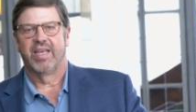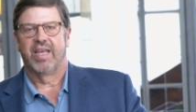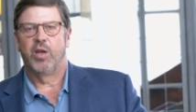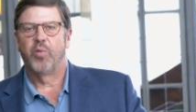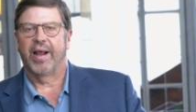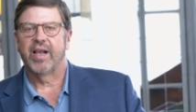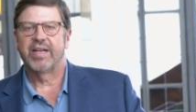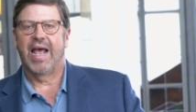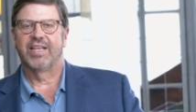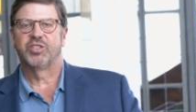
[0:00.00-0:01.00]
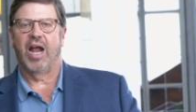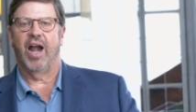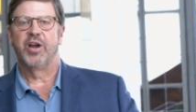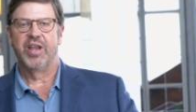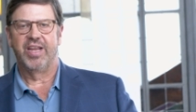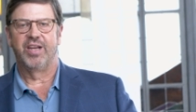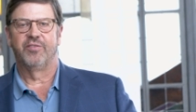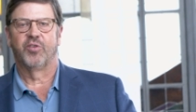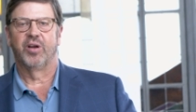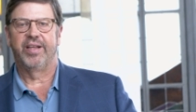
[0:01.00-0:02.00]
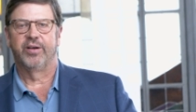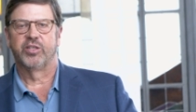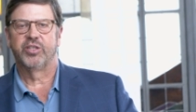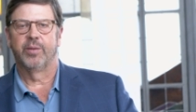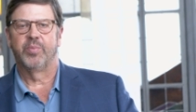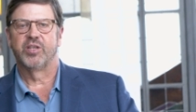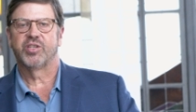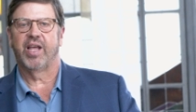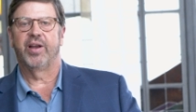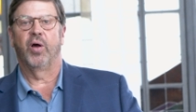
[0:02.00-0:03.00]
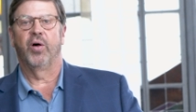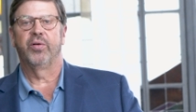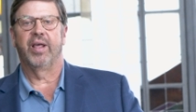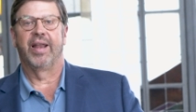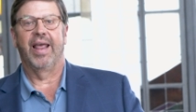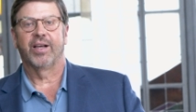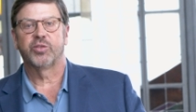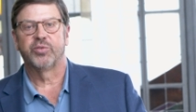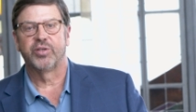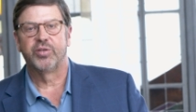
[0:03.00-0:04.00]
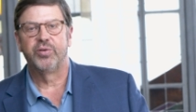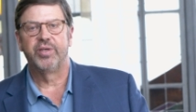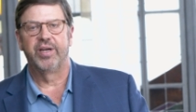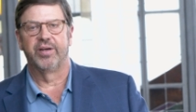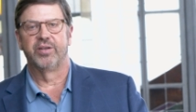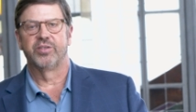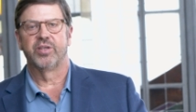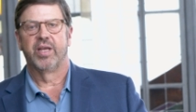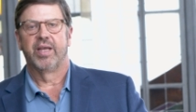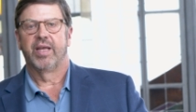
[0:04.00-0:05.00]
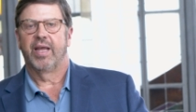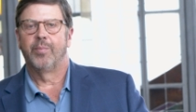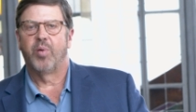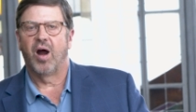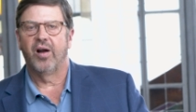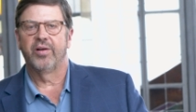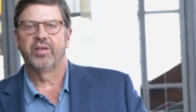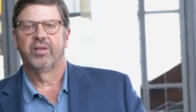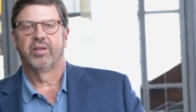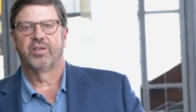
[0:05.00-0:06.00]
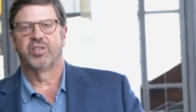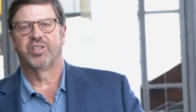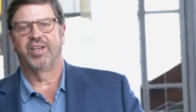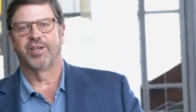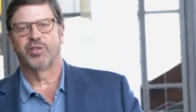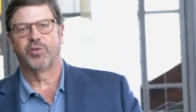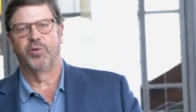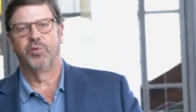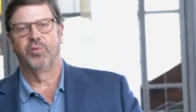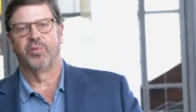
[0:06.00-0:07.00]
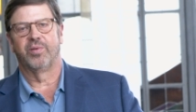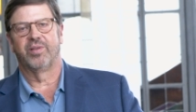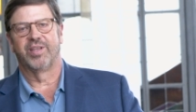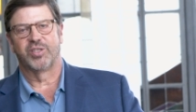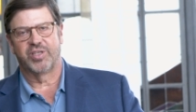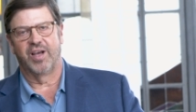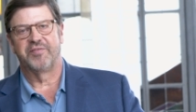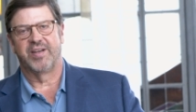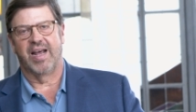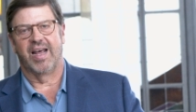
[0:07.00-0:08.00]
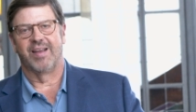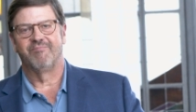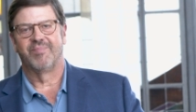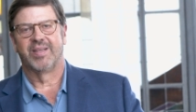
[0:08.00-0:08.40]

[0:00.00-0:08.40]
He recognized our need for leadership and stayed on an extra 2 years, in part to see us through this tough time.